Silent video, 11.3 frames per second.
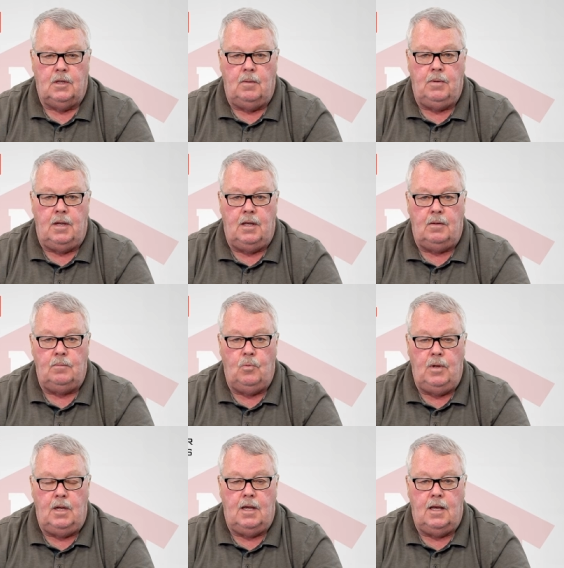come get them.
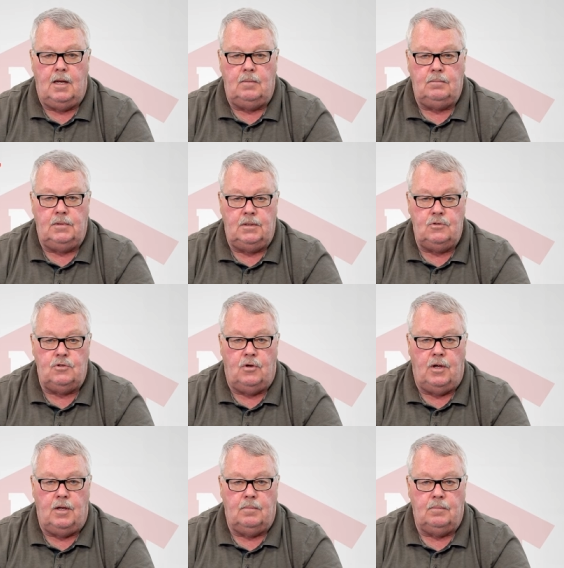We got them.
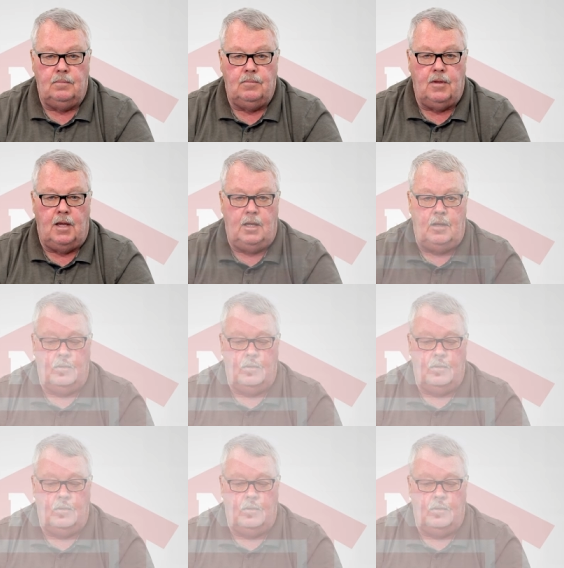Enjoy them. Thank